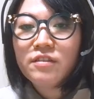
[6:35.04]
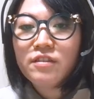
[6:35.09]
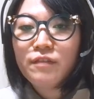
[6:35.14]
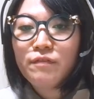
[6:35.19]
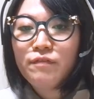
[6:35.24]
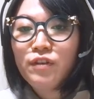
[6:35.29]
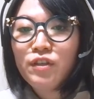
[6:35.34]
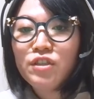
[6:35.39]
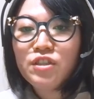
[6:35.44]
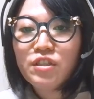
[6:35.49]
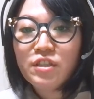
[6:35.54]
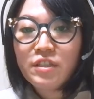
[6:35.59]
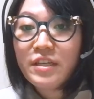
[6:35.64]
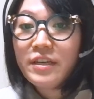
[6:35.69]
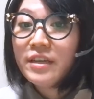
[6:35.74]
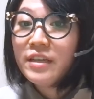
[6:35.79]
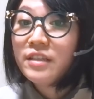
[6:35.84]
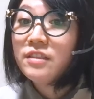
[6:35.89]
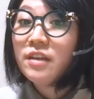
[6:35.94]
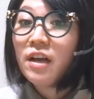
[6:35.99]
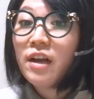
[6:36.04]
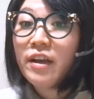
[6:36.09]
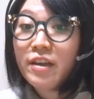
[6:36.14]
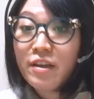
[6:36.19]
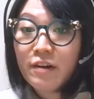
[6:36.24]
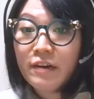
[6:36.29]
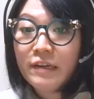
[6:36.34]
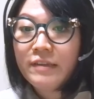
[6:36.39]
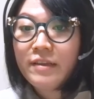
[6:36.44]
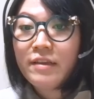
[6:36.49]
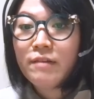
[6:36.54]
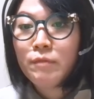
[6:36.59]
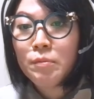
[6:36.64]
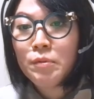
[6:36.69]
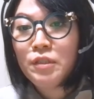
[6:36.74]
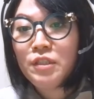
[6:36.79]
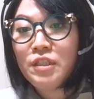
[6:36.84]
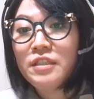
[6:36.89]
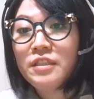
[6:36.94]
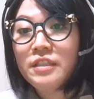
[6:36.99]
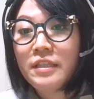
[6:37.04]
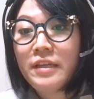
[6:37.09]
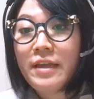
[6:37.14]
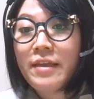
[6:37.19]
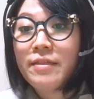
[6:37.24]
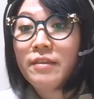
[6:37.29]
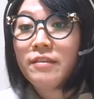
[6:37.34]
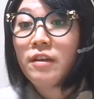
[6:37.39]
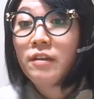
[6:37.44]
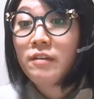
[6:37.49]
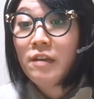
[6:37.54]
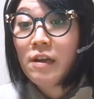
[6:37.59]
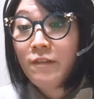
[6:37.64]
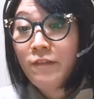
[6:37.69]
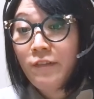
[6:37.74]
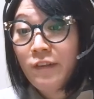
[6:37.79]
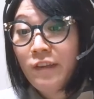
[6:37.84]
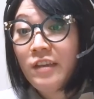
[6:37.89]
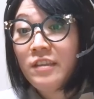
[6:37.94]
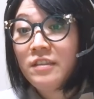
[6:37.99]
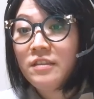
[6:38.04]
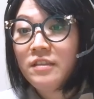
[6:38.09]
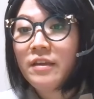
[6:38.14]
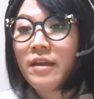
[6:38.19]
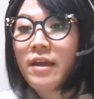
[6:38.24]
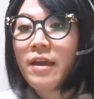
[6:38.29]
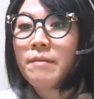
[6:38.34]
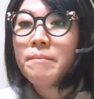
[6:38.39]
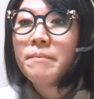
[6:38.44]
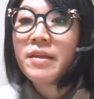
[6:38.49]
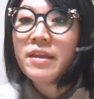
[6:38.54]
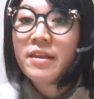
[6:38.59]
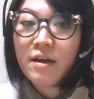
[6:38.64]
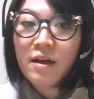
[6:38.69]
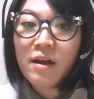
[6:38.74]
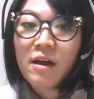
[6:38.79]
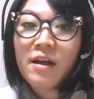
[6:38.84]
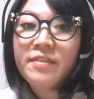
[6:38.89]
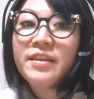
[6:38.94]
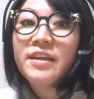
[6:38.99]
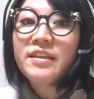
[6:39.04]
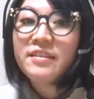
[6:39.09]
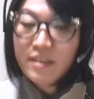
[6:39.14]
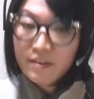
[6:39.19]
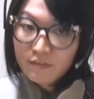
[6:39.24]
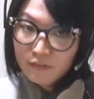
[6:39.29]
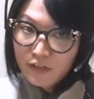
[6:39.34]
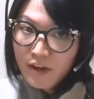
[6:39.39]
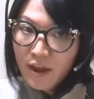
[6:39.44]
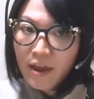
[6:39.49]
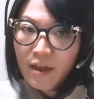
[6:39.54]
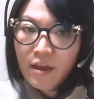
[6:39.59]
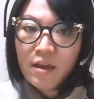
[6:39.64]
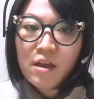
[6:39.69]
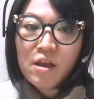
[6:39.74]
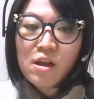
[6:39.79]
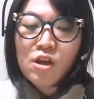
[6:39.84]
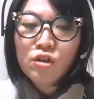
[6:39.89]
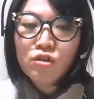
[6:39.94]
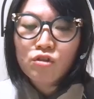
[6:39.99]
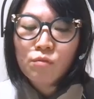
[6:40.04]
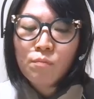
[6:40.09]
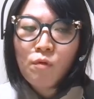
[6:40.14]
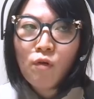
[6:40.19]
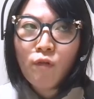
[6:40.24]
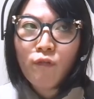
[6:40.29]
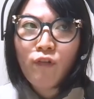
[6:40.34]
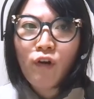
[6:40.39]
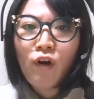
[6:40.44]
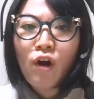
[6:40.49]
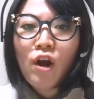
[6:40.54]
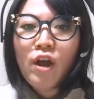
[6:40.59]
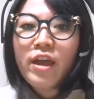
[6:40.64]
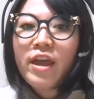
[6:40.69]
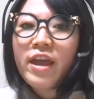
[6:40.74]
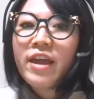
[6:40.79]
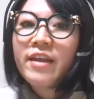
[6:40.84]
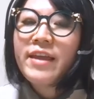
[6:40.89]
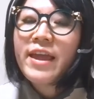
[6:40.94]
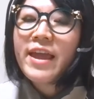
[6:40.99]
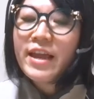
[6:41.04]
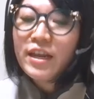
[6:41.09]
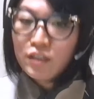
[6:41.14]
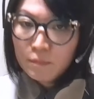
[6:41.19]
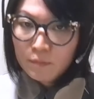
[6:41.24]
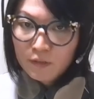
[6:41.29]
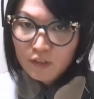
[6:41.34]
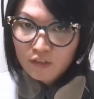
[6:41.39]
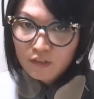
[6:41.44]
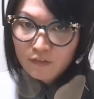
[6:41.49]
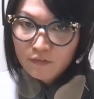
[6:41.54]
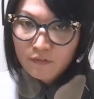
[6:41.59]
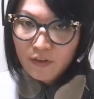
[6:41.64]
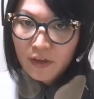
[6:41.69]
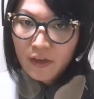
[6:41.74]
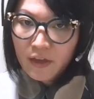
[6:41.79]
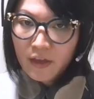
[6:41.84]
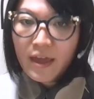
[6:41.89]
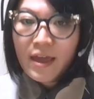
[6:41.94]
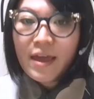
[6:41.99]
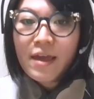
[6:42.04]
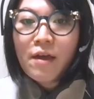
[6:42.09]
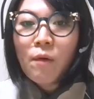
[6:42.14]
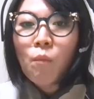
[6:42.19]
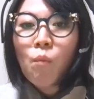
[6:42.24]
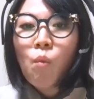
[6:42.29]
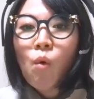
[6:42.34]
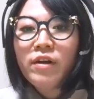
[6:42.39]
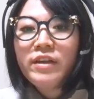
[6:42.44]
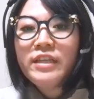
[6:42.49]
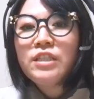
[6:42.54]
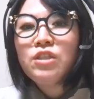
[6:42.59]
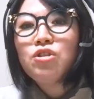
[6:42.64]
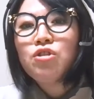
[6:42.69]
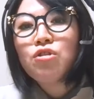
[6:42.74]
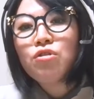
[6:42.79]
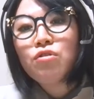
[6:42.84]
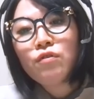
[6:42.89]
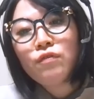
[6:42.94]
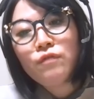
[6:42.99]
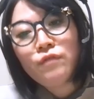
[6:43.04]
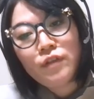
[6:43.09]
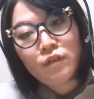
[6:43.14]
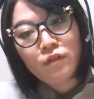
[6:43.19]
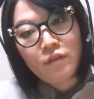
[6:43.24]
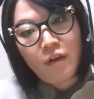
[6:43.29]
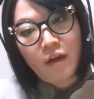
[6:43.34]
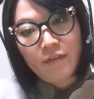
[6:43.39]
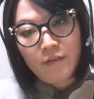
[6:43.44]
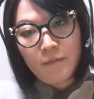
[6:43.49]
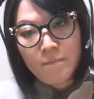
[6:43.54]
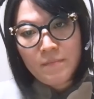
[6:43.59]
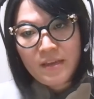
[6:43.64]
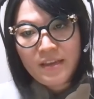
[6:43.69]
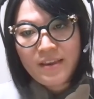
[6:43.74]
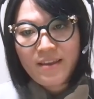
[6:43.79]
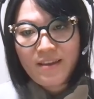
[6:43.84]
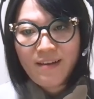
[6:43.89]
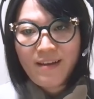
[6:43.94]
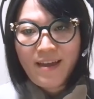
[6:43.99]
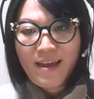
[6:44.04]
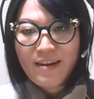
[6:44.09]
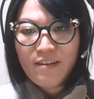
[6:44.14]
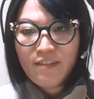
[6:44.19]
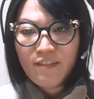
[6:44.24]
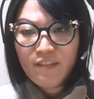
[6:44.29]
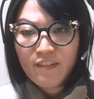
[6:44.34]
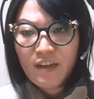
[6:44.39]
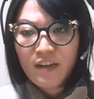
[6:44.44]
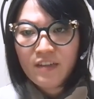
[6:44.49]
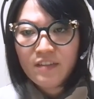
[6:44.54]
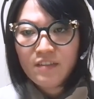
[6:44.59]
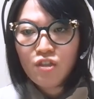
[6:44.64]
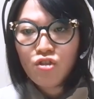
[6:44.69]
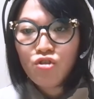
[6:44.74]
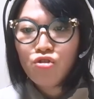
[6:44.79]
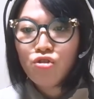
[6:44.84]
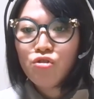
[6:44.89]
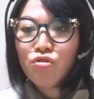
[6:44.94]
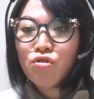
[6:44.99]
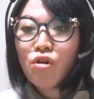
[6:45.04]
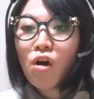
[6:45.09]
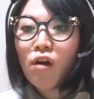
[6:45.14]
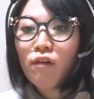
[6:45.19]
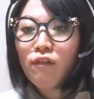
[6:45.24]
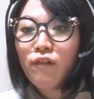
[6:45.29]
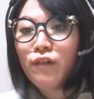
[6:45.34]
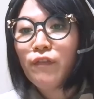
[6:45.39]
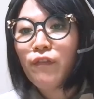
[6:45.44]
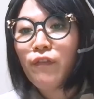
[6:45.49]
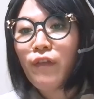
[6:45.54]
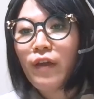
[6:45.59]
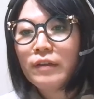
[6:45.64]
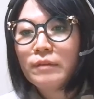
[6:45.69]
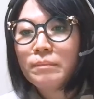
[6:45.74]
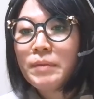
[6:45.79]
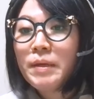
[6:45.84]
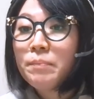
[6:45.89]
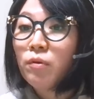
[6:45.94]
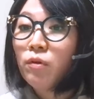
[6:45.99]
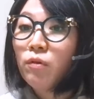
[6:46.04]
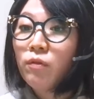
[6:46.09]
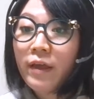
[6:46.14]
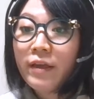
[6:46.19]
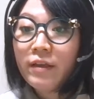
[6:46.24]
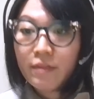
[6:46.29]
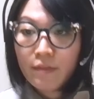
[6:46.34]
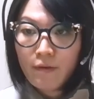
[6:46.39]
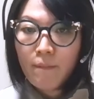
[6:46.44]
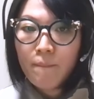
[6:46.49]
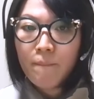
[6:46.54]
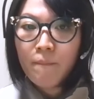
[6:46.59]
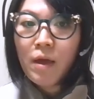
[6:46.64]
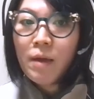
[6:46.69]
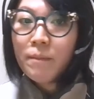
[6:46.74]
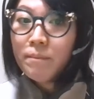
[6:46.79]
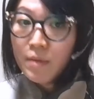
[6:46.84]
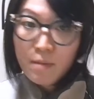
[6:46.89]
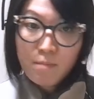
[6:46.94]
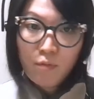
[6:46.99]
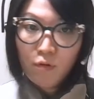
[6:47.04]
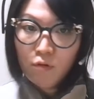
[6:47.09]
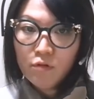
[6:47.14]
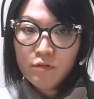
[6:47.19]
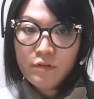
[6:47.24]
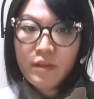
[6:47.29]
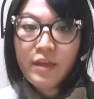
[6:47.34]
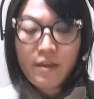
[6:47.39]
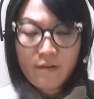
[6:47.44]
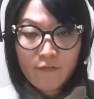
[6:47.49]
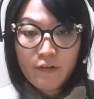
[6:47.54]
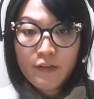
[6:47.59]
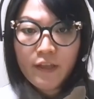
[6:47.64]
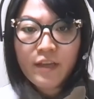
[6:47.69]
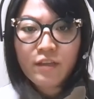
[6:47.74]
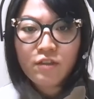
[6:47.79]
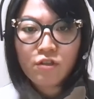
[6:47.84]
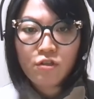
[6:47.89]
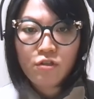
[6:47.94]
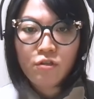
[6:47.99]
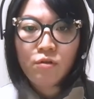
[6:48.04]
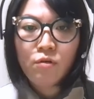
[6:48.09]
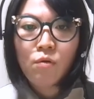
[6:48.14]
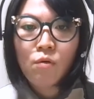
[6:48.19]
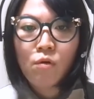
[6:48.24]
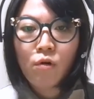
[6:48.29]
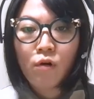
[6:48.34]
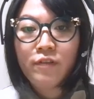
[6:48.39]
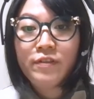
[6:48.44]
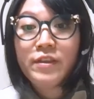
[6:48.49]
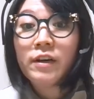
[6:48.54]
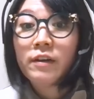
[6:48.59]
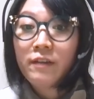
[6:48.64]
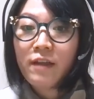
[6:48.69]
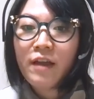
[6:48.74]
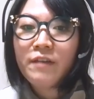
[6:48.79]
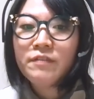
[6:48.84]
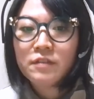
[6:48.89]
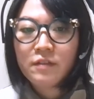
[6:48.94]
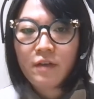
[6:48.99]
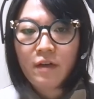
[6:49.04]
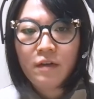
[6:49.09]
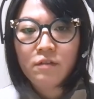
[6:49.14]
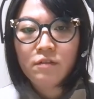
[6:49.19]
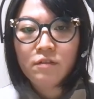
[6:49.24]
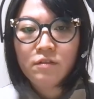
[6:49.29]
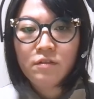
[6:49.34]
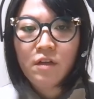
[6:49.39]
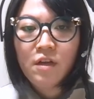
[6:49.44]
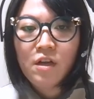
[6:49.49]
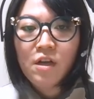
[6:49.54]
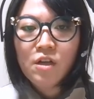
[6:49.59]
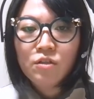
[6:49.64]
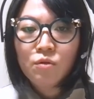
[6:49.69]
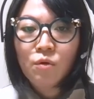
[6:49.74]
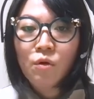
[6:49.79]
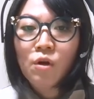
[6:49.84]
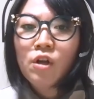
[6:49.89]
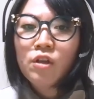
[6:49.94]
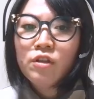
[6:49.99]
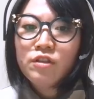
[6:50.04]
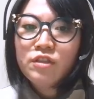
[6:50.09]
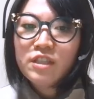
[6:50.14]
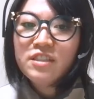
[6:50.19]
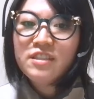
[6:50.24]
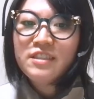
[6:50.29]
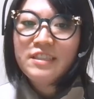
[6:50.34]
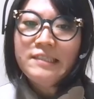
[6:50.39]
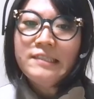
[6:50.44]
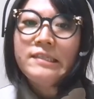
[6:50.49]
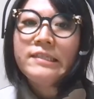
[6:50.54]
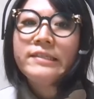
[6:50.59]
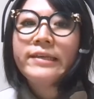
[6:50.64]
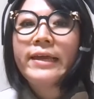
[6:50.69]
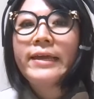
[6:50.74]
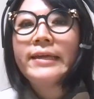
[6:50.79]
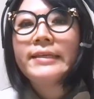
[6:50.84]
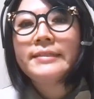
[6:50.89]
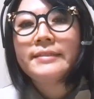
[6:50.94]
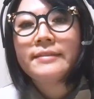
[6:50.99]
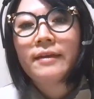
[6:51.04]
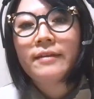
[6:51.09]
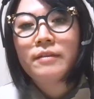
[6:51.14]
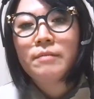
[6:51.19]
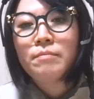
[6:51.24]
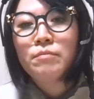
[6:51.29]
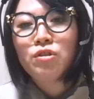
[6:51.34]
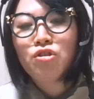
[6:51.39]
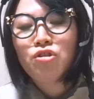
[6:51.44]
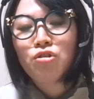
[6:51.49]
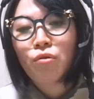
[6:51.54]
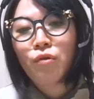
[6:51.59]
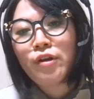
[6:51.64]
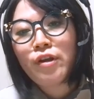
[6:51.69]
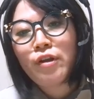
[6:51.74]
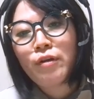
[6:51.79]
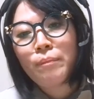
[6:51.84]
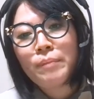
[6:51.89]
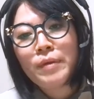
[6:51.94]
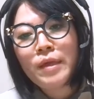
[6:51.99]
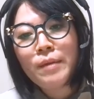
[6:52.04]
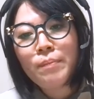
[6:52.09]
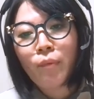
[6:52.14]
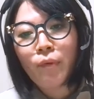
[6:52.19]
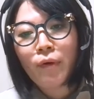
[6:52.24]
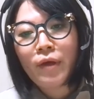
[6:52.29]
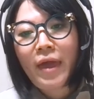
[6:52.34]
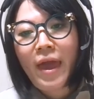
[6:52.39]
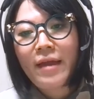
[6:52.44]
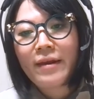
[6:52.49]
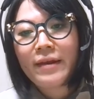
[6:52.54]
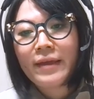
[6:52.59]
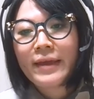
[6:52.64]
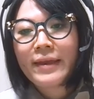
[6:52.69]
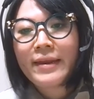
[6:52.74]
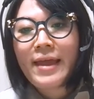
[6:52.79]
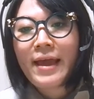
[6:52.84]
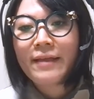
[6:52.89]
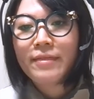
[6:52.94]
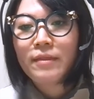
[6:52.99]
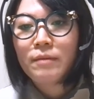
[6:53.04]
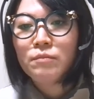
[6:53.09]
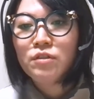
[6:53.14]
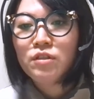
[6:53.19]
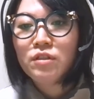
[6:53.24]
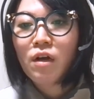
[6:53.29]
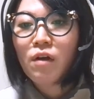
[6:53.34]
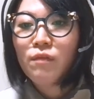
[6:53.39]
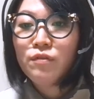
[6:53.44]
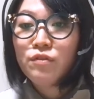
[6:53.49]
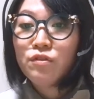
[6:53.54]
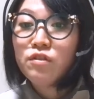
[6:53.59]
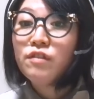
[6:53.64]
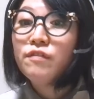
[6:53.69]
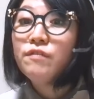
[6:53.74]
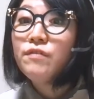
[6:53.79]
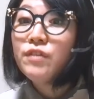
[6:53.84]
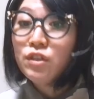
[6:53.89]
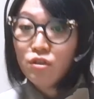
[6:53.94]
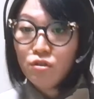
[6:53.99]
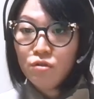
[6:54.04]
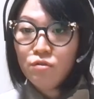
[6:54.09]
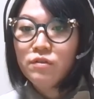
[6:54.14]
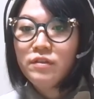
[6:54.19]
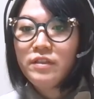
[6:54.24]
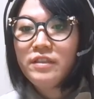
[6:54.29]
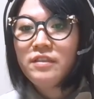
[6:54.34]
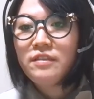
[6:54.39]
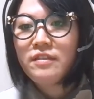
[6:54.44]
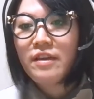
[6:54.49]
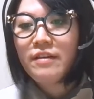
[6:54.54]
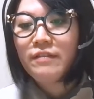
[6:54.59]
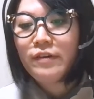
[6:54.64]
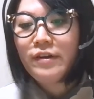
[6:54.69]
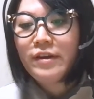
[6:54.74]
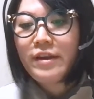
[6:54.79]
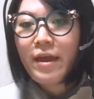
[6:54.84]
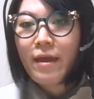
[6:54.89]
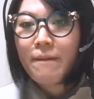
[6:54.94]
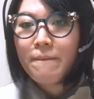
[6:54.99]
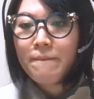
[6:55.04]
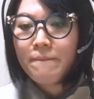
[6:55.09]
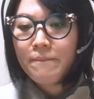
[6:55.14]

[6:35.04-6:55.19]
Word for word: diversity is accurately represented in the advertising and media they see every day. So, moreover, in Asia Pacific, one in two feel that the media and advertising do not reflect people like them, people they can relate to, or their lifestyles. So, this indicates that the majority of people can't connect themselves to the visual they see every day.